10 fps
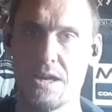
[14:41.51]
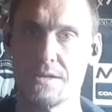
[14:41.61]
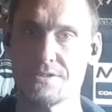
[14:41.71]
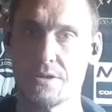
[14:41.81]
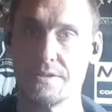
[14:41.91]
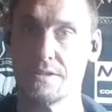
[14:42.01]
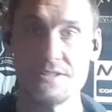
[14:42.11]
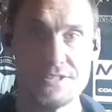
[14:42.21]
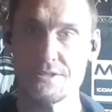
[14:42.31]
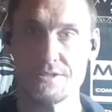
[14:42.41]
so
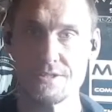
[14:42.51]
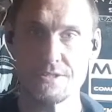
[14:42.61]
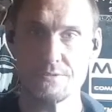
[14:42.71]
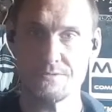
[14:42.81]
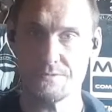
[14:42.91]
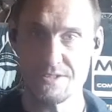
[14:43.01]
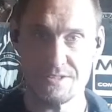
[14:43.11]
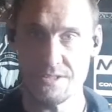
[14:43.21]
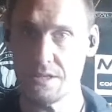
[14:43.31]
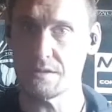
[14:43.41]
this
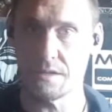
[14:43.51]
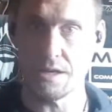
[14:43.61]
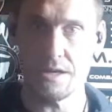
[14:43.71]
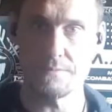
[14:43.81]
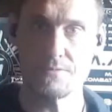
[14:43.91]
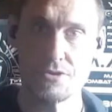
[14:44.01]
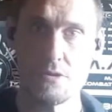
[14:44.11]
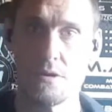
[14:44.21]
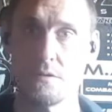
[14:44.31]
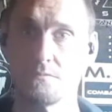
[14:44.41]
is it.
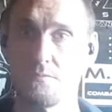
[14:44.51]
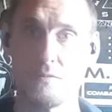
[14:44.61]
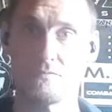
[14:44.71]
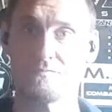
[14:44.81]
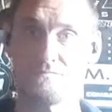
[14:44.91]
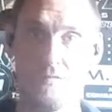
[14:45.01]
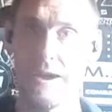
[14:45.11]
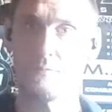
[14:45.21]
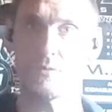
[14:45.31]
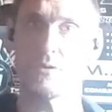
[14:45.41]
Sorry I've
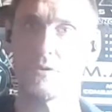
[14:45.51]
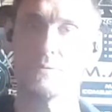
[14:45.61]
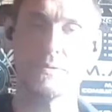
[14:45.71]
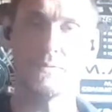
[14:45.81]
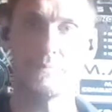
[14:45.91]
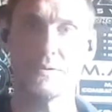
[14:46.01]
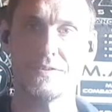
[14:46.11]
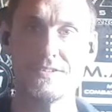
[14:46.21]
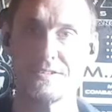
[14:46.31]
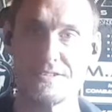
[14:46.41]
rambled on a bit, but
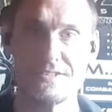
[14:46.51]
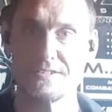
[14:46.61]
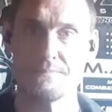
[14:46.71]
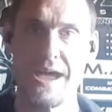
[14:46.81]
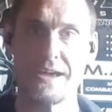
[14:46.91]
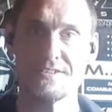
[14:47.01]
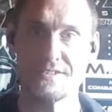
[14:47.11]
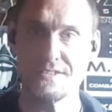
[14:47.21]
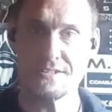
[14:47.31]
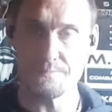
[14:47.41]
this is Max.
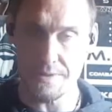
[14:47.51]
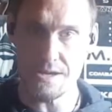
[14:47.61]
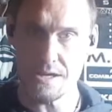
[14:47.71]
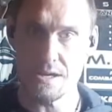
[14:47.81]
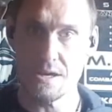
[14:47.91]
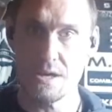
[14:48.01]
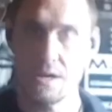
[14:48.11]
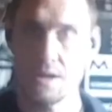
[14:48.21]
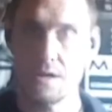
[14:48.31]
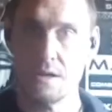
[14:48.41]
This is me
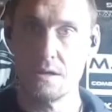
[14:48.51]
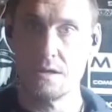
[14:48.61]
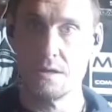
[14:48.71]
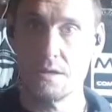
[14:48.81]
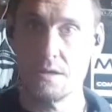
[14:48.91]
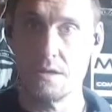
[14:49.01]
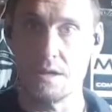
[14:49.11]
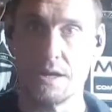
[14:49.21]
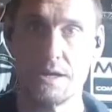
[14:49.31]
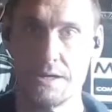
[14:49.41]

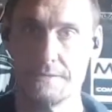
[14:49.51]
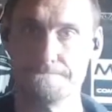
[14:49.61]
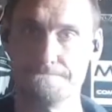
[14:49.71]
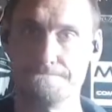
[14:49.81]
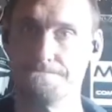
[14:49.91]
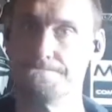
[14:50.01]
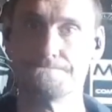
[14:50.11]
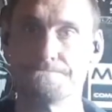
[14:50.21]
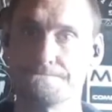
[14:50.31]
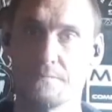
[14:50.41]

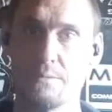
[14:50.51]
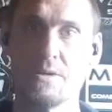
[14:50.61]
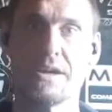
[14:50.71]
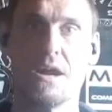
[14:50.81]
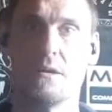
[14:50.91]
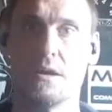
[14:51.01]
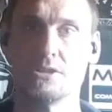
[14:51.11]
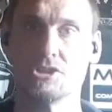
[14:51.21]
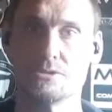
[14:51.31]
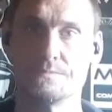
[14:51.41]
in my
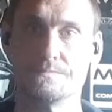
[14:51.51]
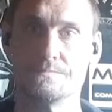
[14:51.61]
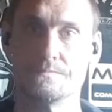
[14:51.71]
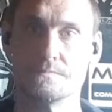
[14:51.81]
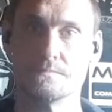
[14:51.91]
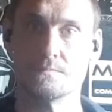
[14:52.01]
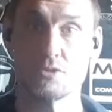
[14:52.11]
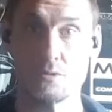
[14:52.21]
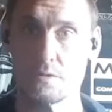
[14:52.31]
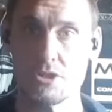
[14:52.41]
garage
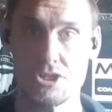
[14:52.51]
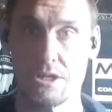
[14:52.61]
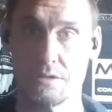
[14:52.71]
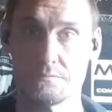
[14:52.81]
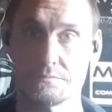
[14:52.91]
talking shit,